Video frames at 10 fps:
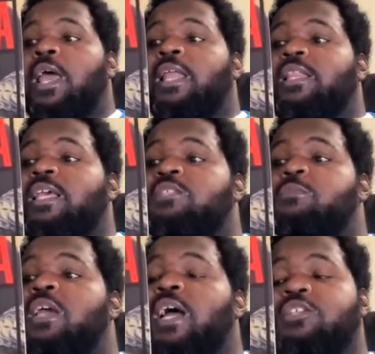At
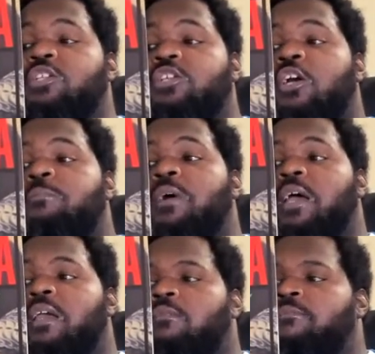least we got to the
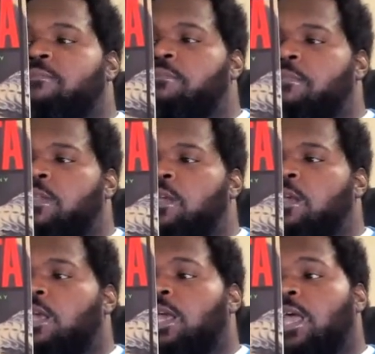turnpike.
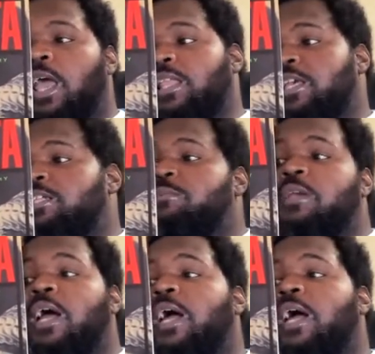At least we